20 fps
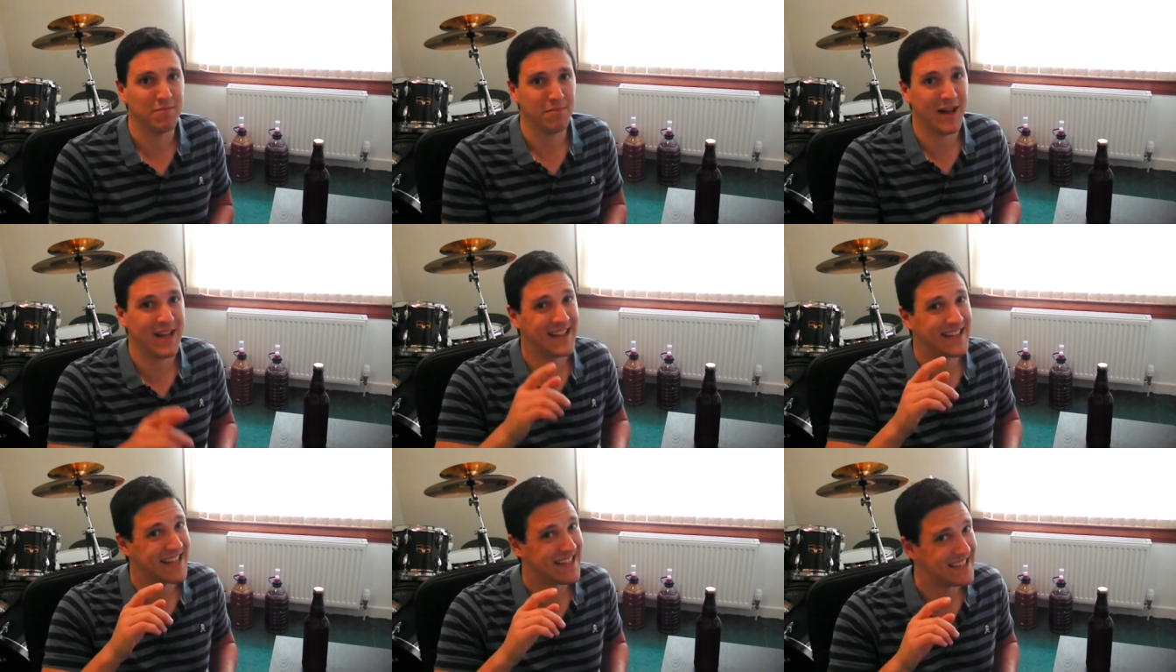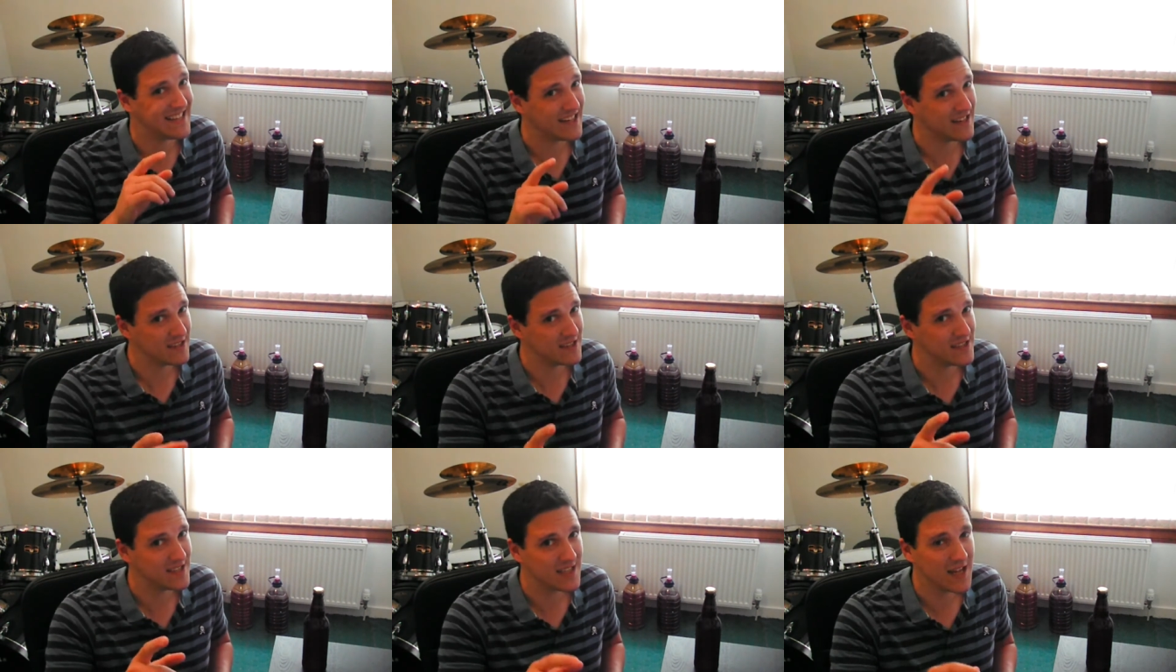But that
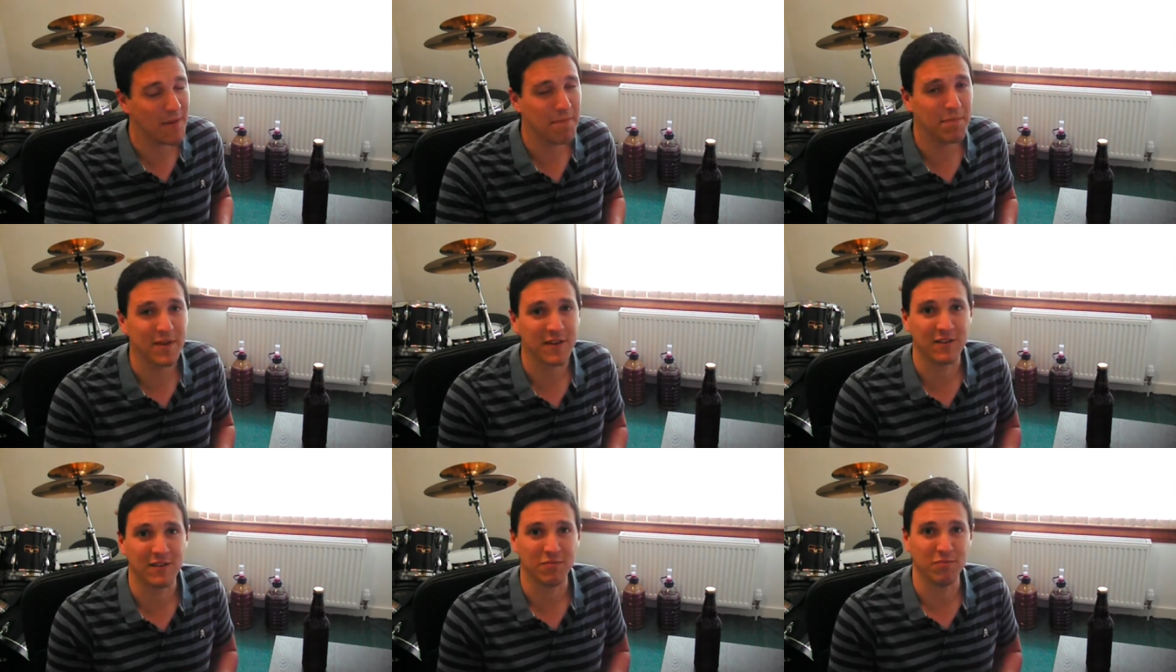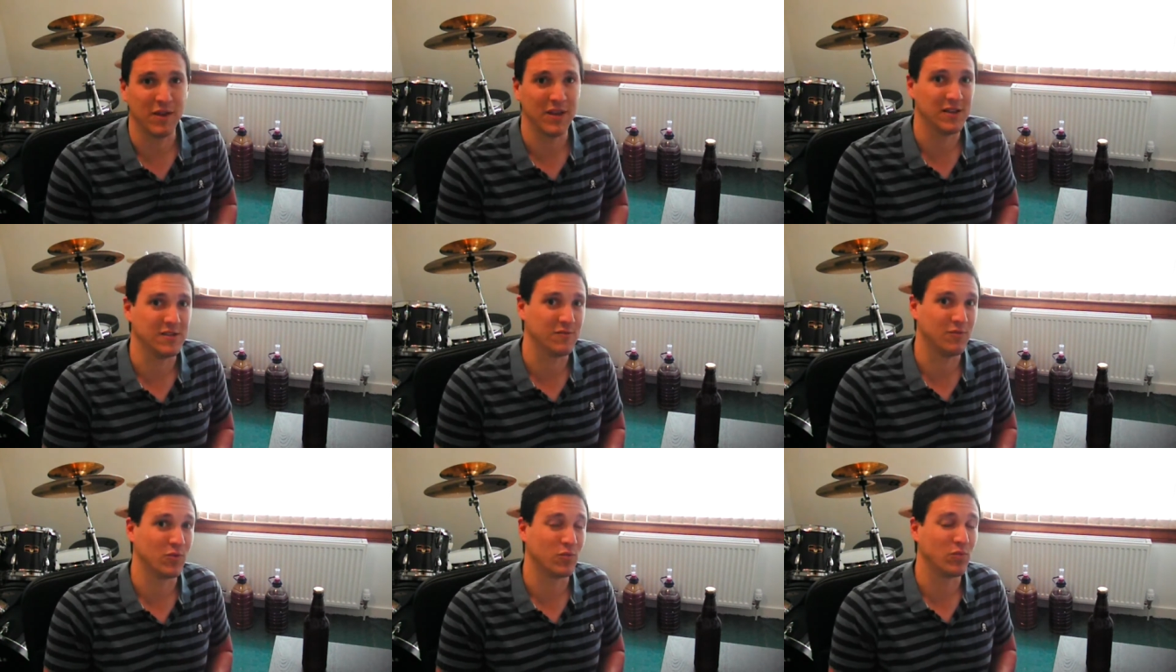didn't stop us
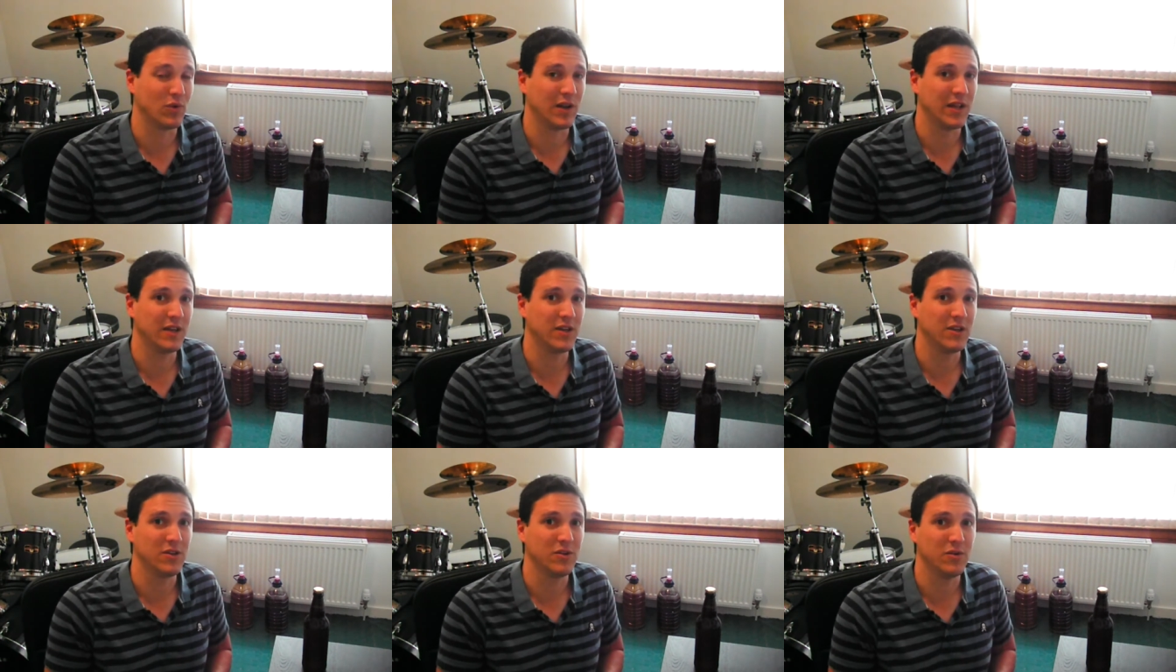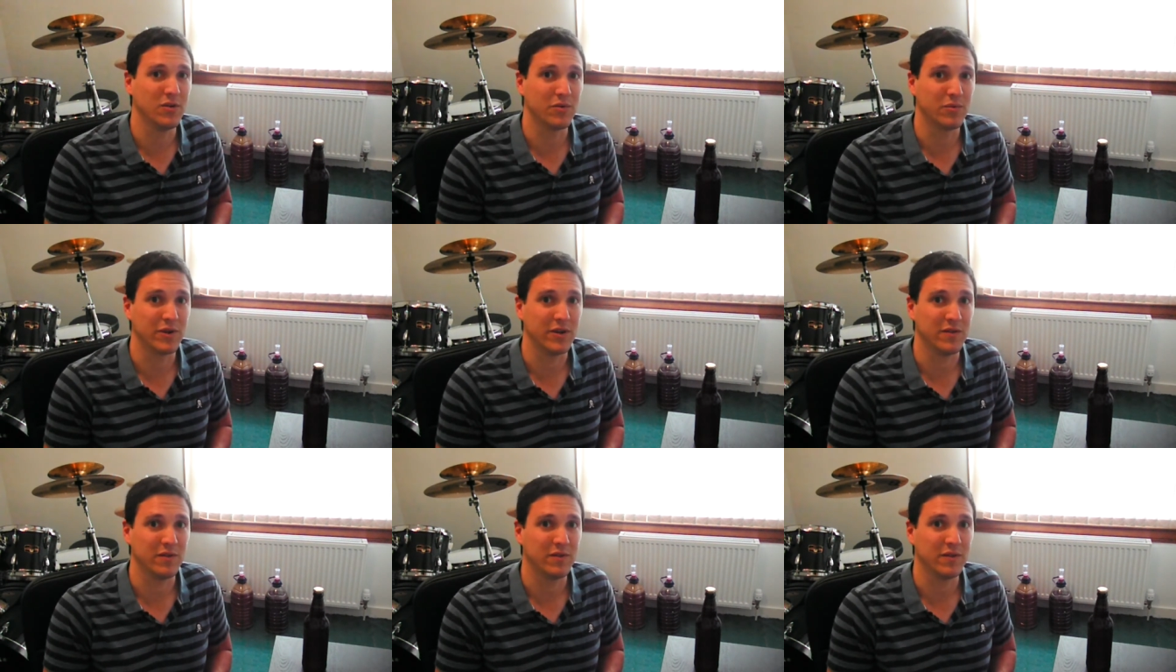because we were really
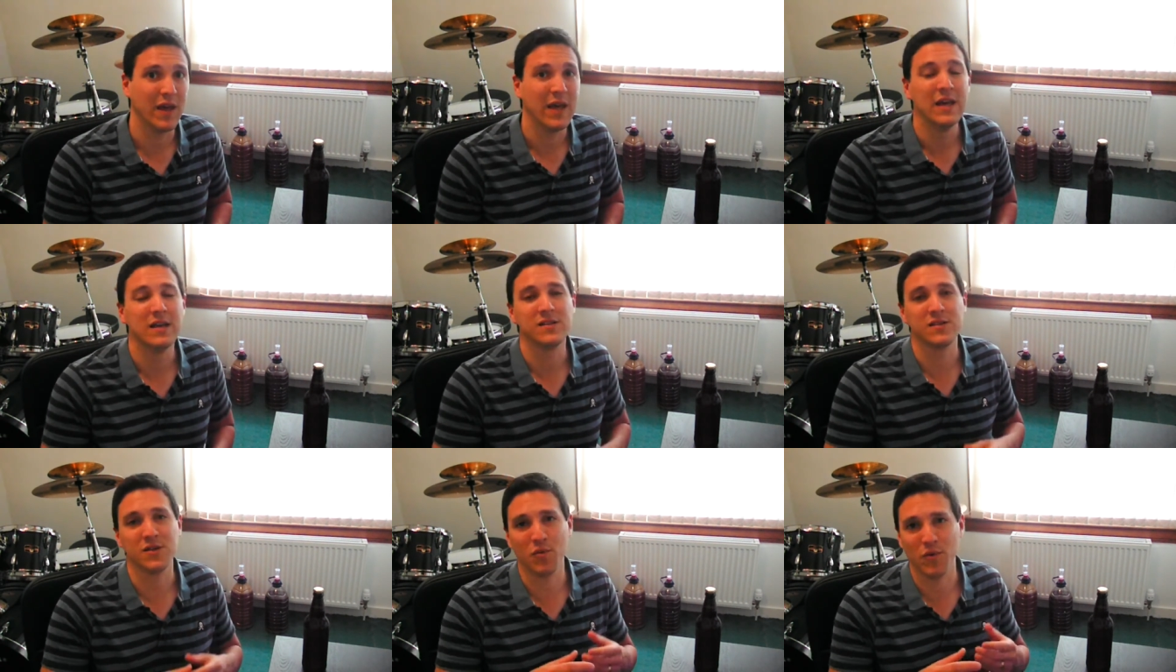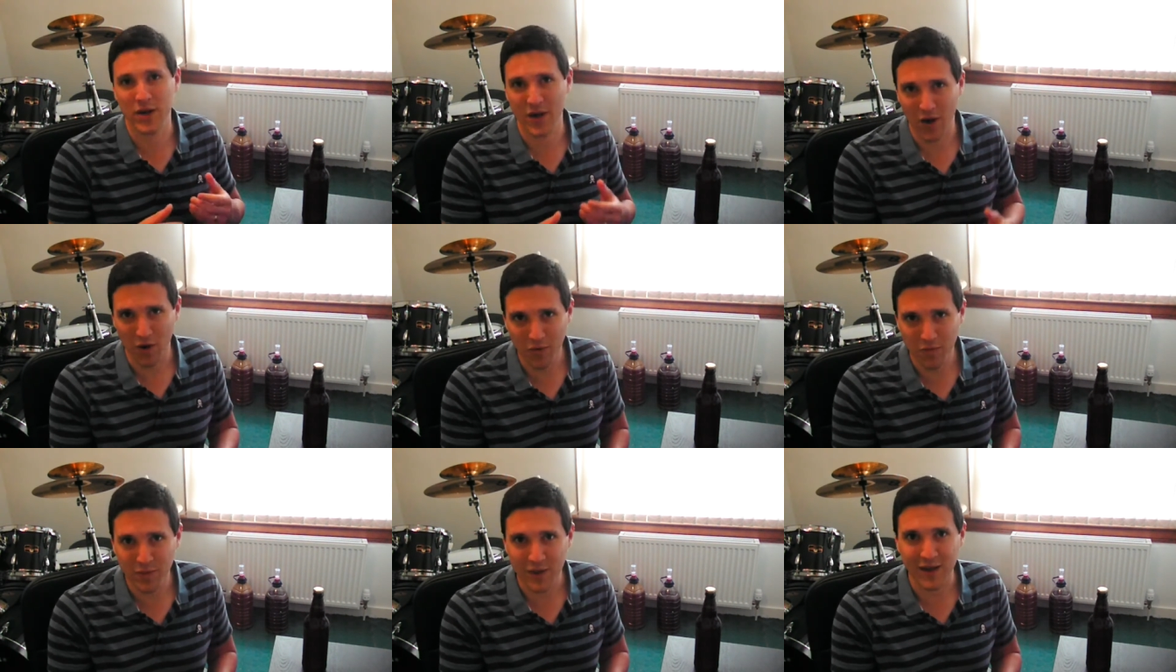curious. So we
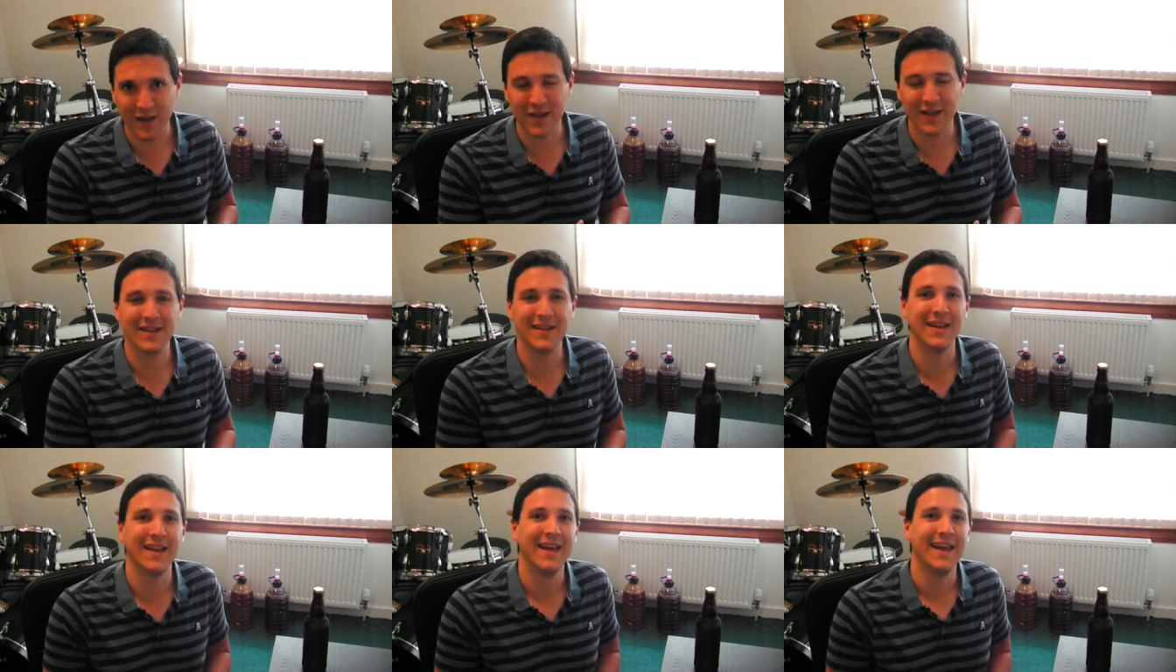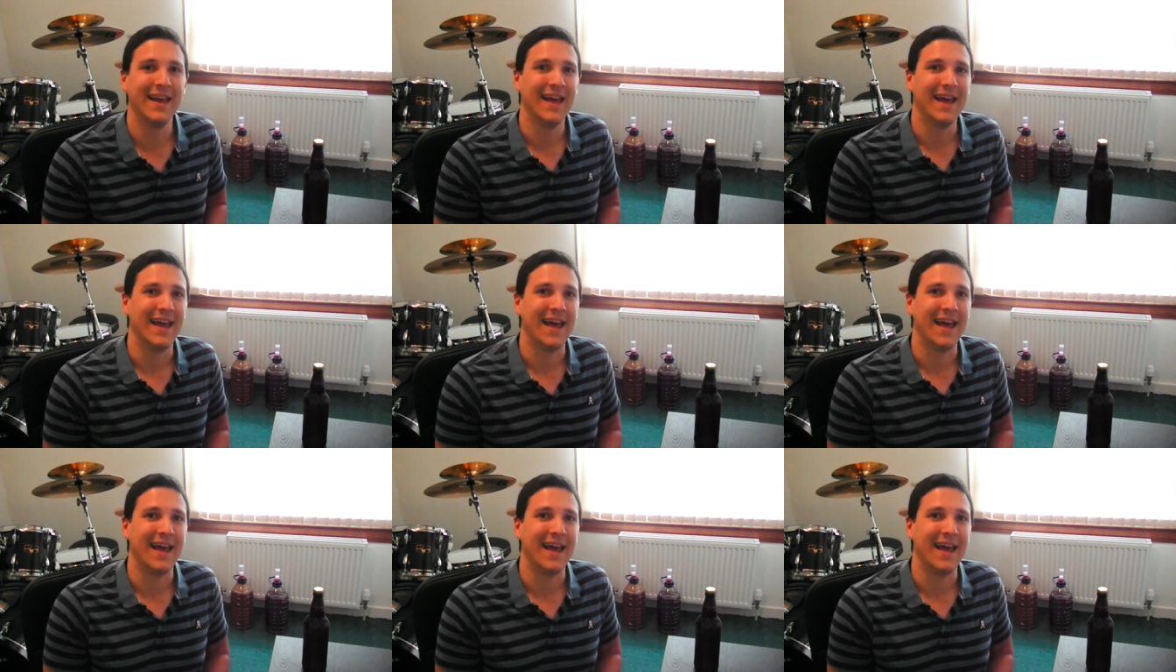opened it